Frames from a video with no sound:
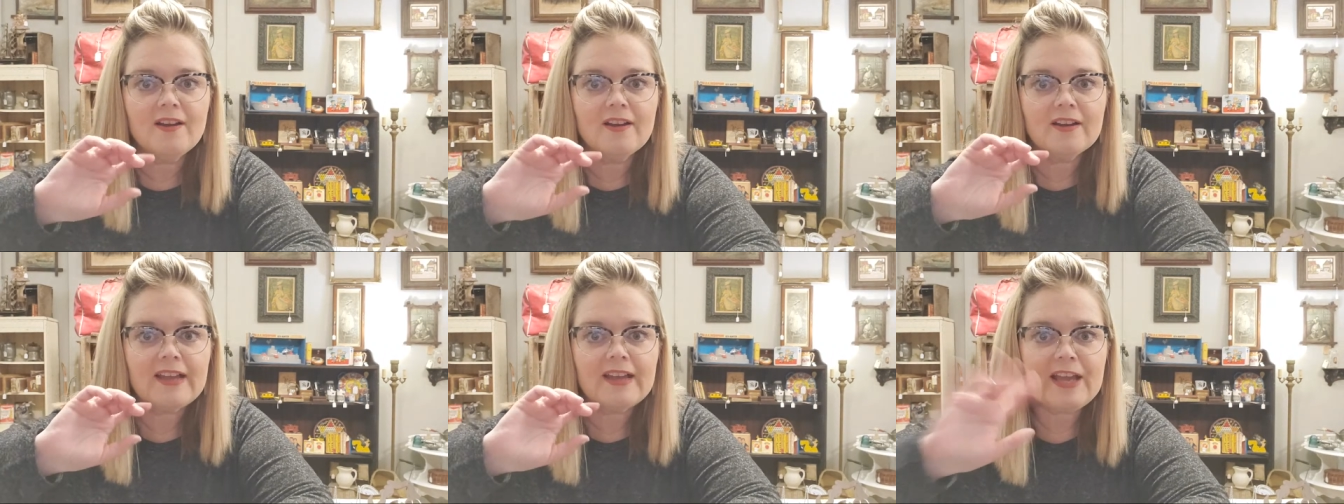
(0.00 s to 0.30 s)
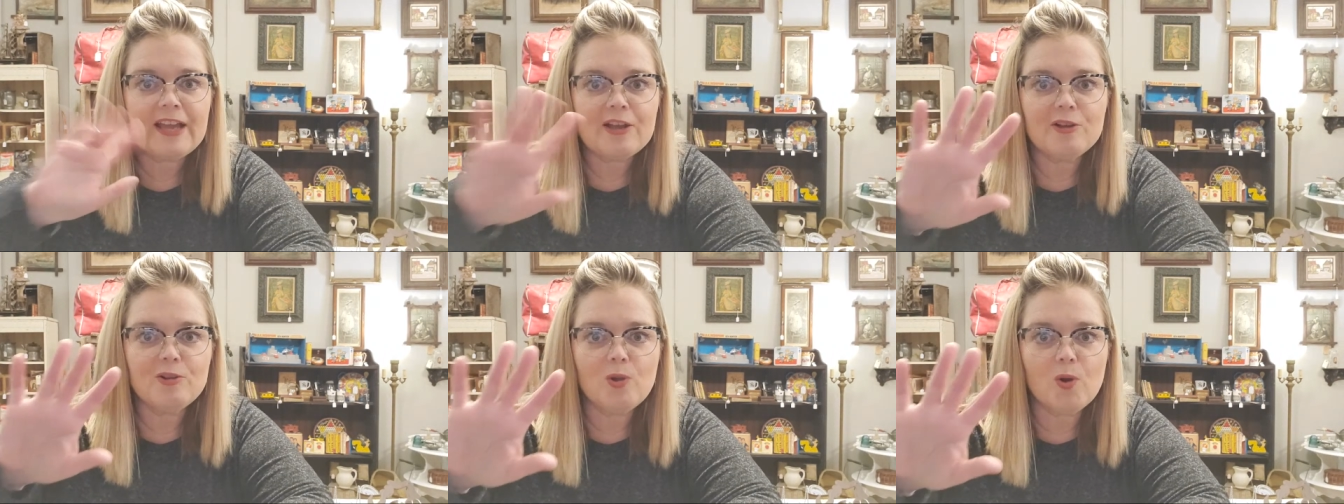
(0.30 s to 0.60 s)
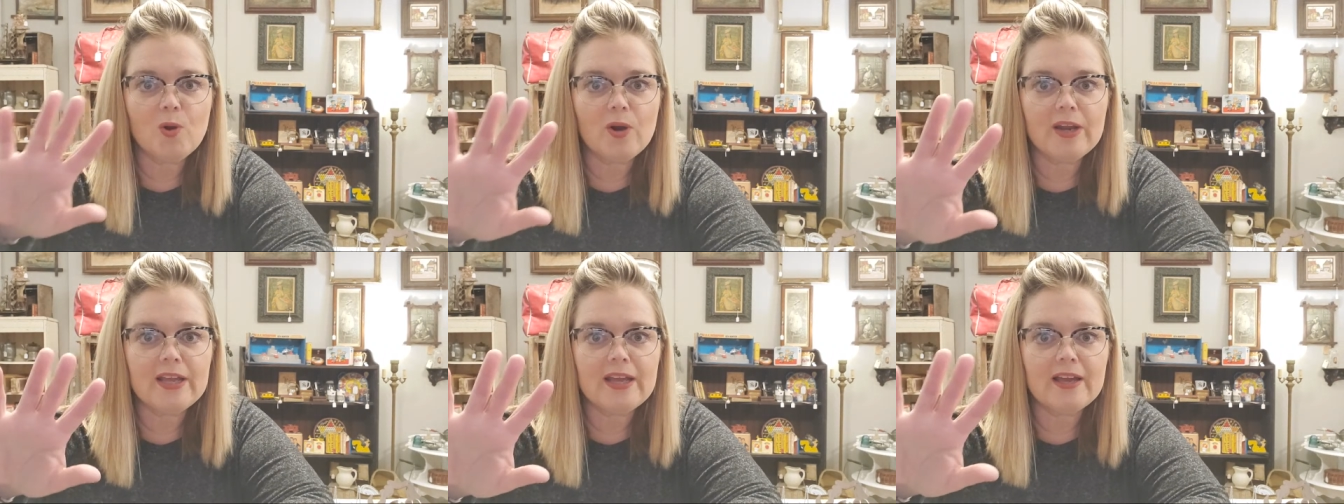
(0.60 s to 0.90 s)
Okay,
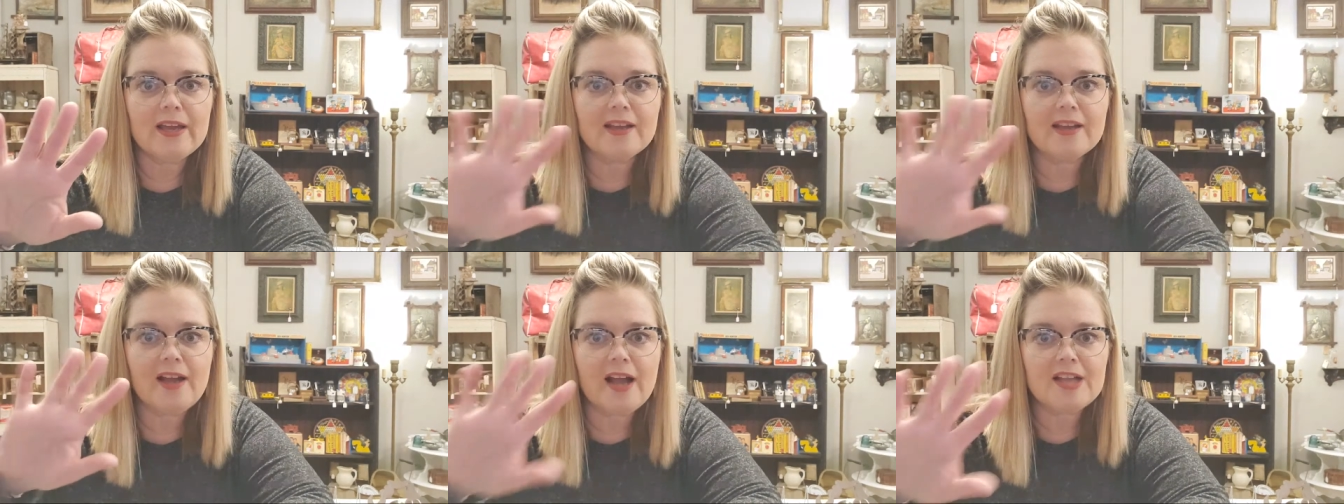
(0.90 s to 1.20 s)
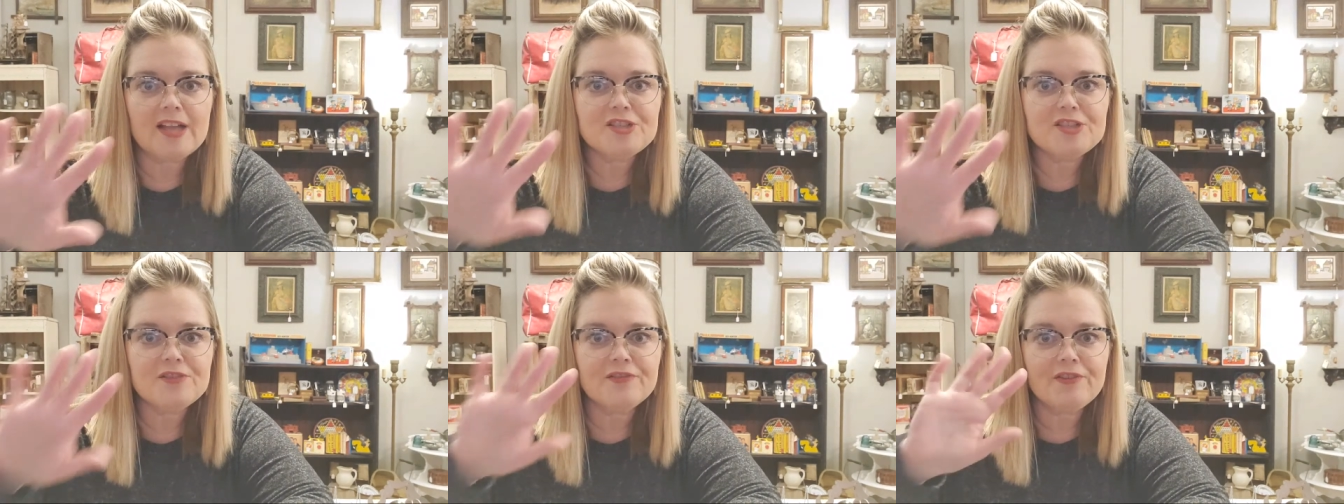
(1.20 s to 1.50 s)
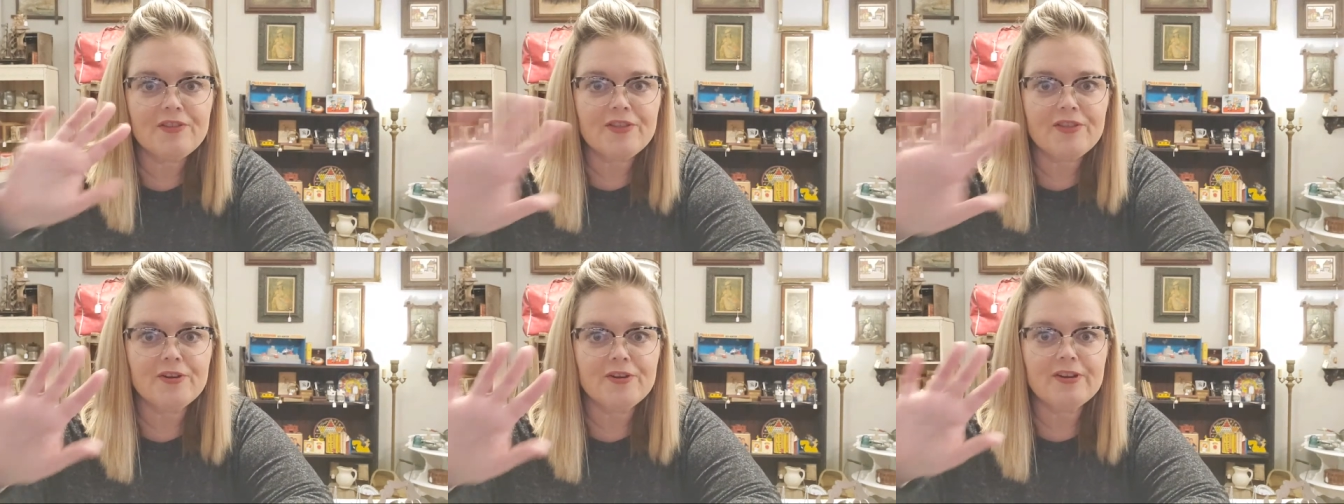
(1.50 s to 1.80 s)
Gloria, got you for
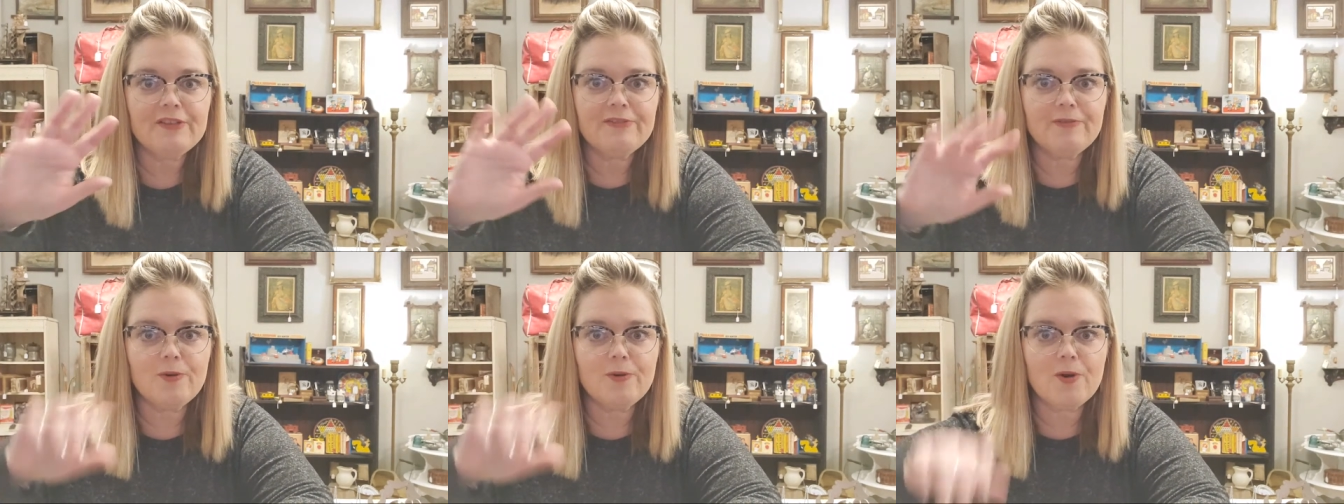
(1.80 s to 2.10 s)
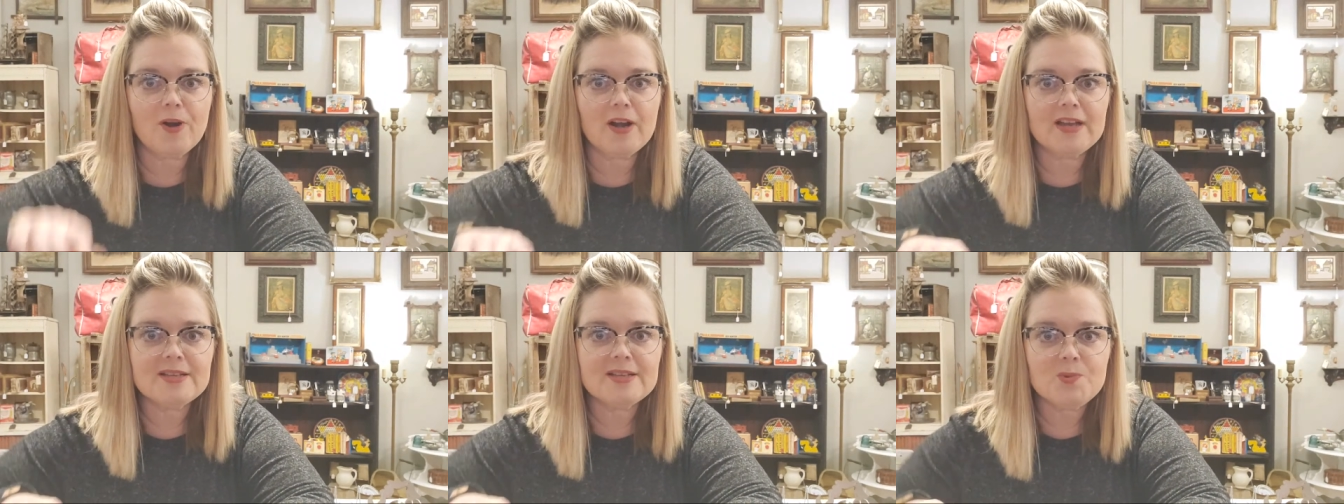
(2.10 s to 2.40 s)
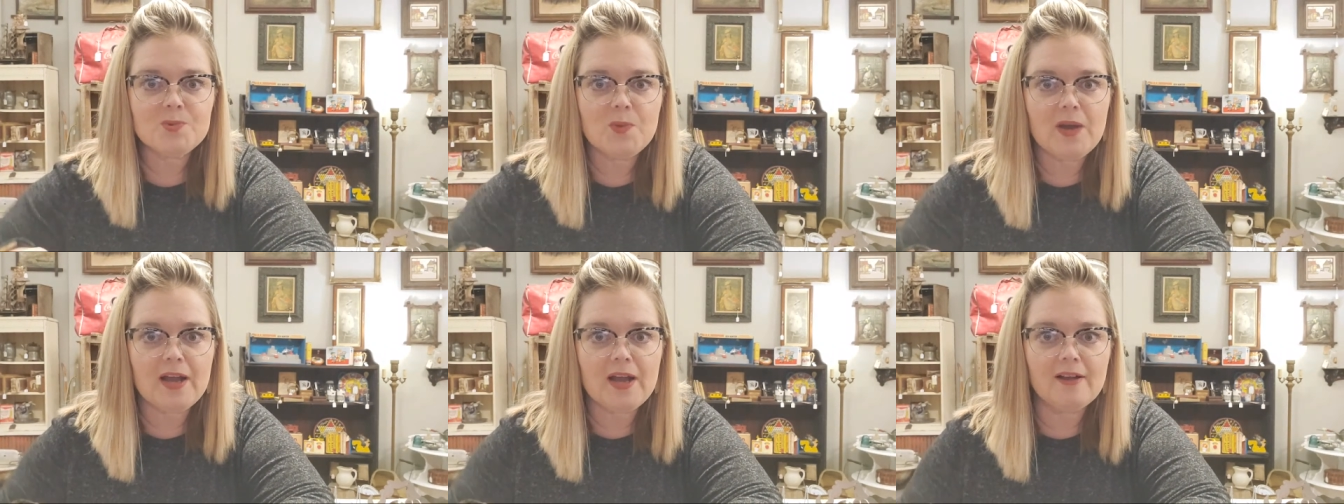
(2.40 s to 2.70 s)
34 as
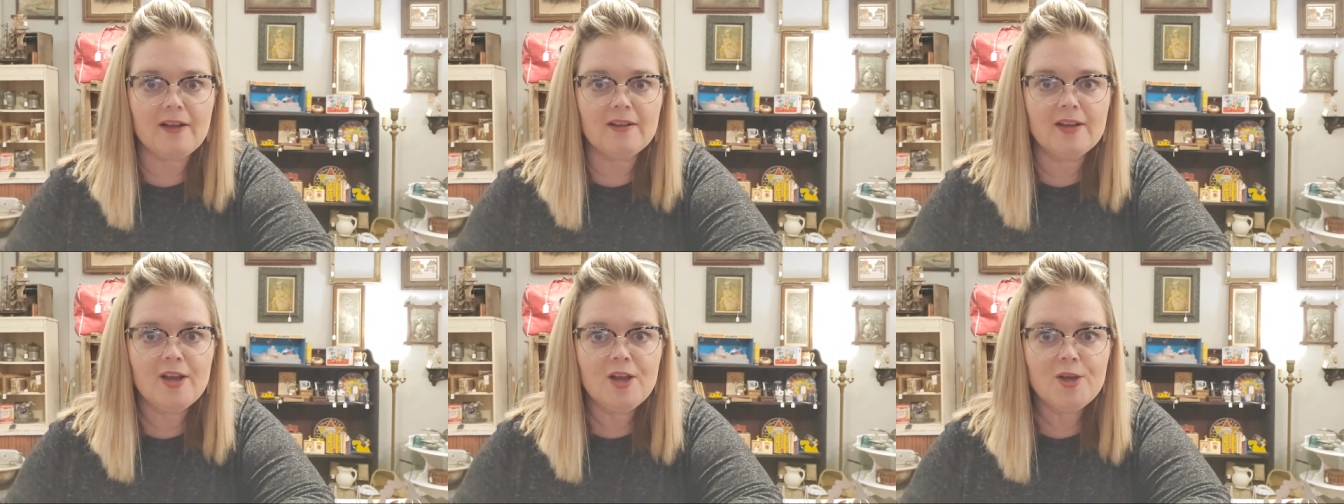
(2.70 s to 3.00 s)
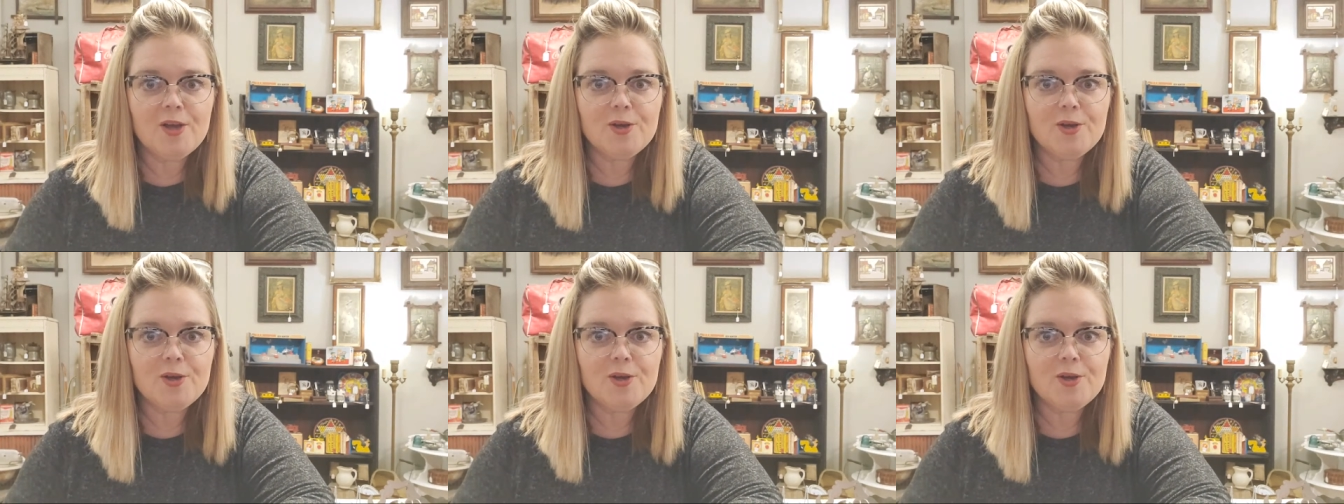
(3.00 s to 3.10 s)
well.